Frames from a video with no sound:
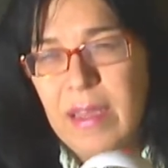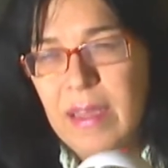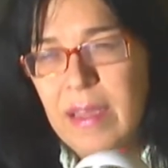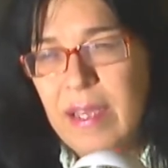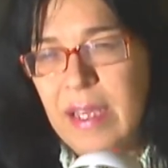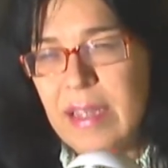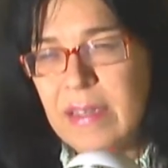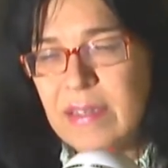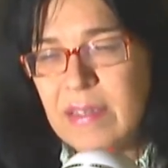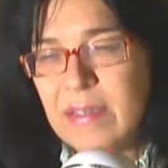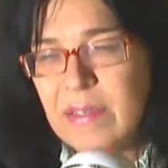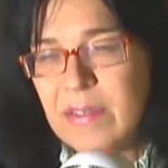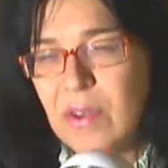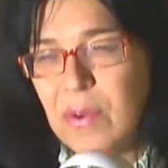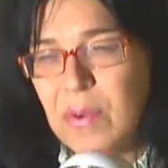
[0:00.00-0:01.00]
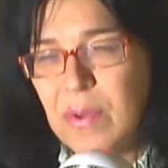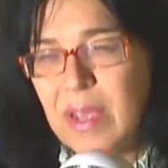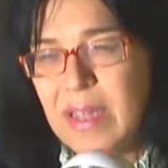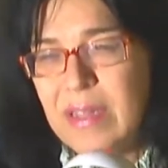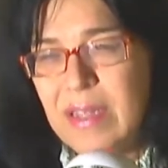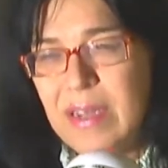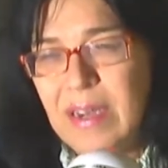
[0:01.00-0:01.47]
have
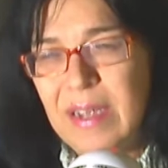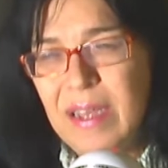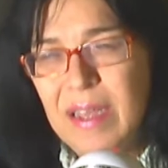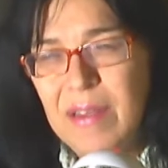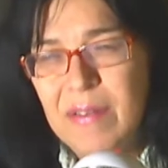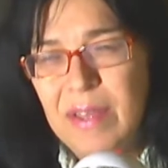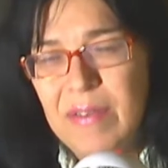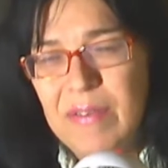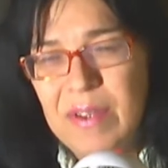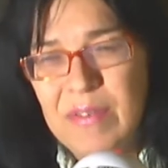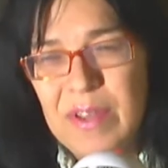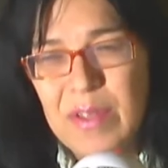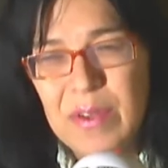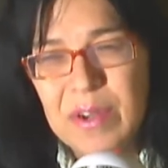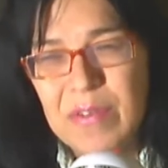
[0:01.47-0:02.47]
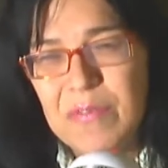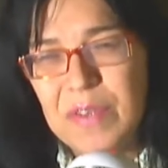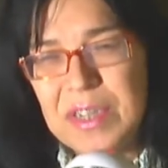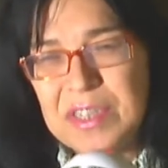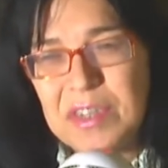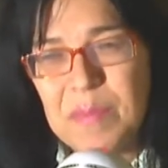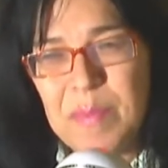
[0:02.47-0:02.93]
another
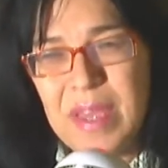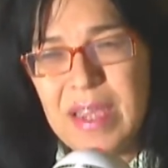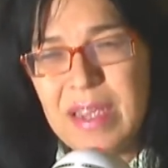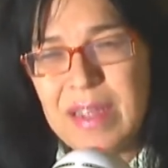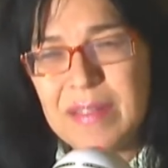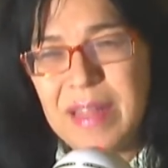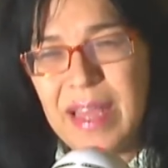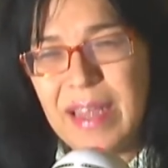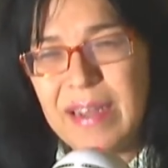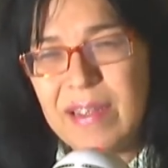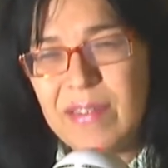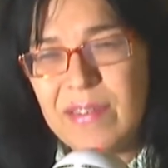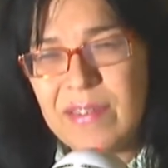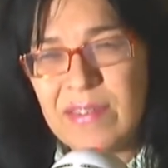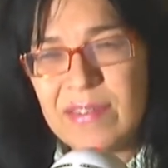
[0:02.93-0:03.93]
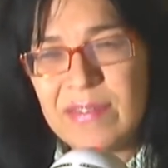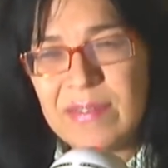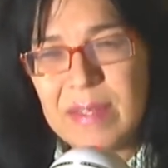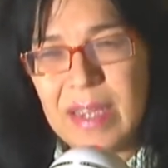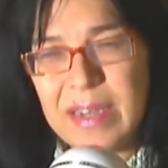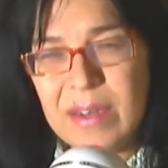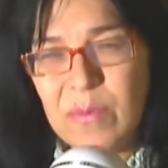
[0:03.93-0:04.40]
confession to make, and that
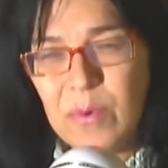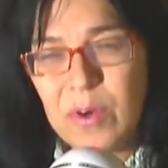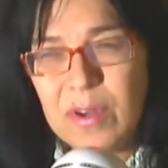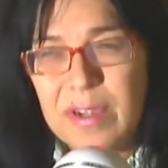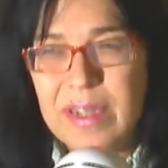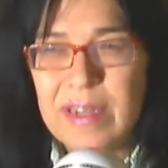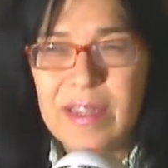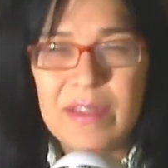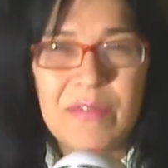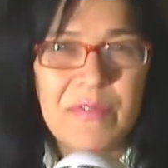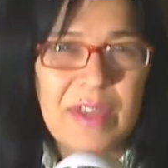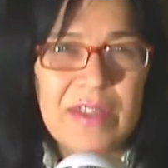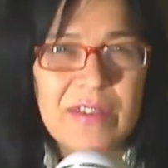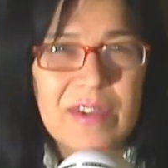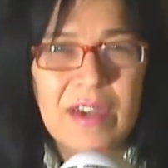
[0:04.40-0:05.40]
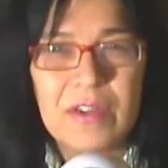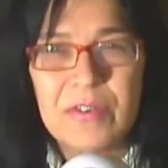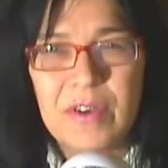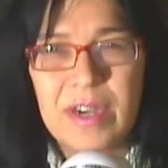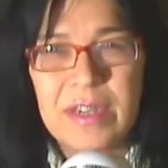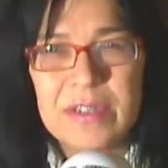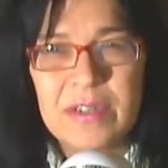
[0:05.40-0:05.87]
is I did work at a defense
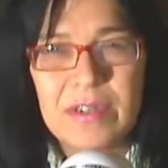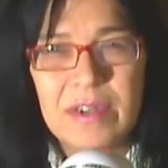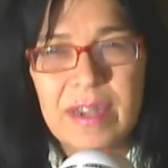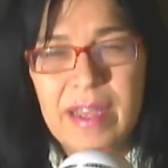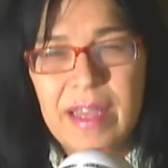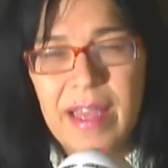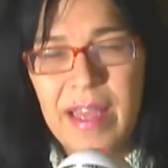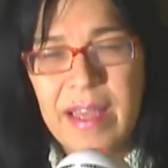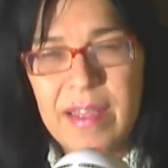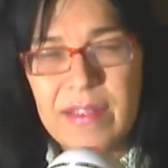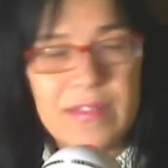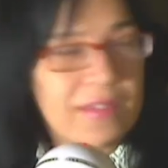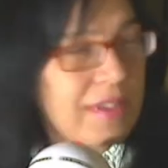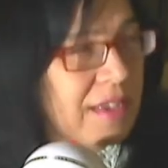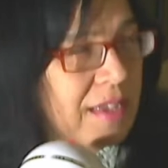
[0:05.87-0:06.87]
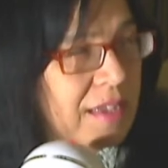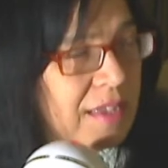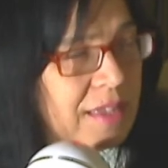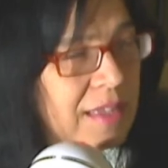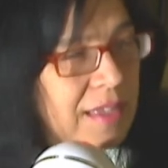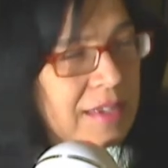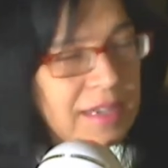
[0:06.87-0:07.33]
contractor as
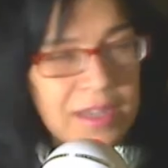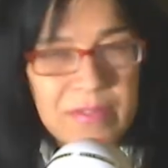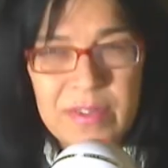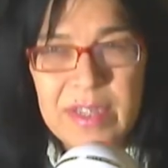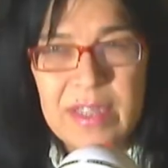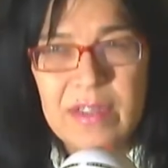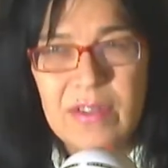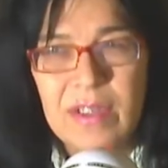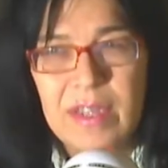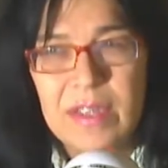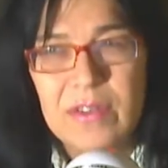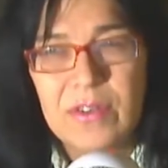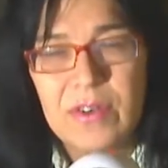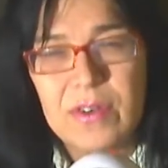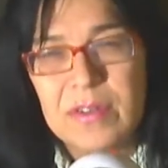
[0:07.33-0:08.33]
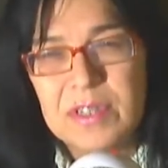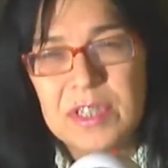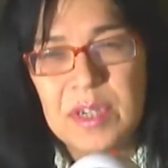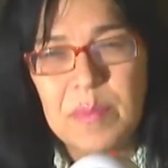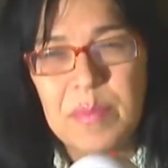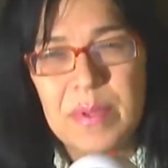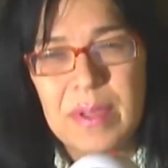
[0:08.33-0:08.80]
a kind of an
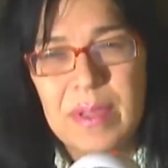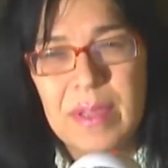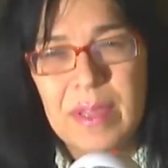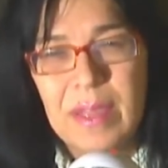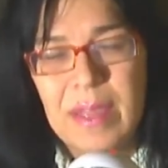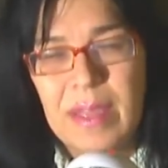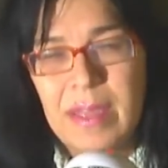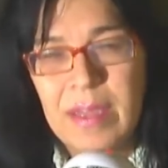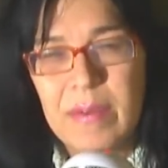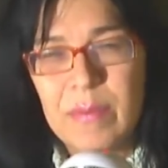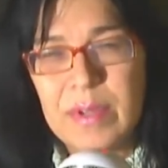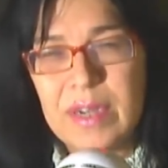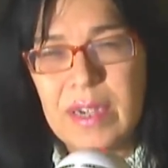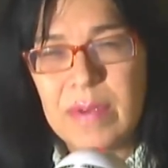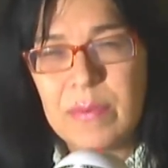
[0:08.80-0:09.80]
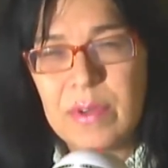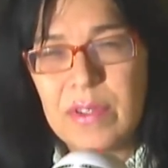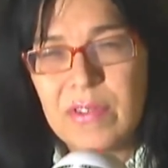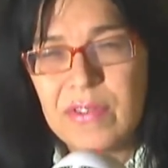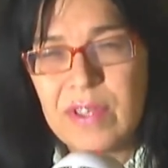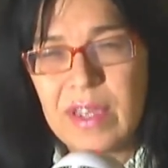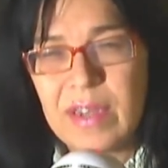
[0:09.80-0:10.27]
internship when I
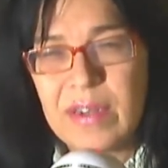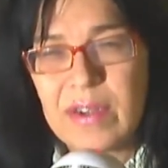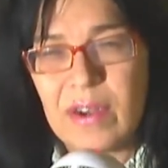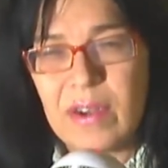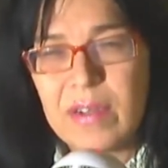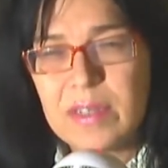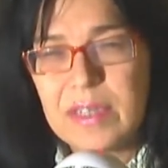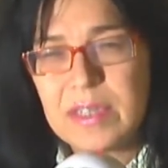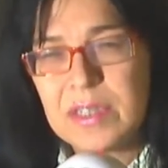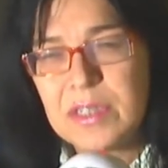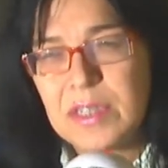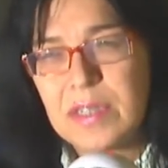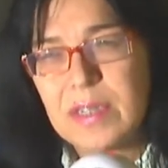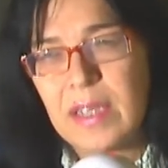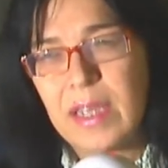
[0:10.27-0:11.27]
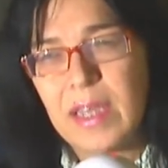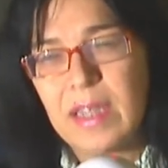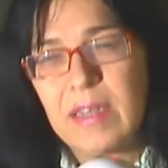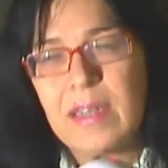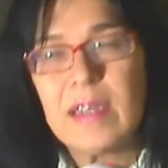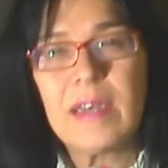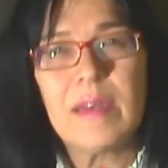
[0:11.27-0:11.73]
was at college.
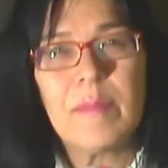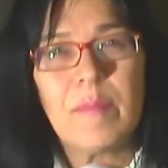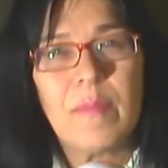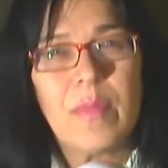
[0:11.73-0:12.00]
And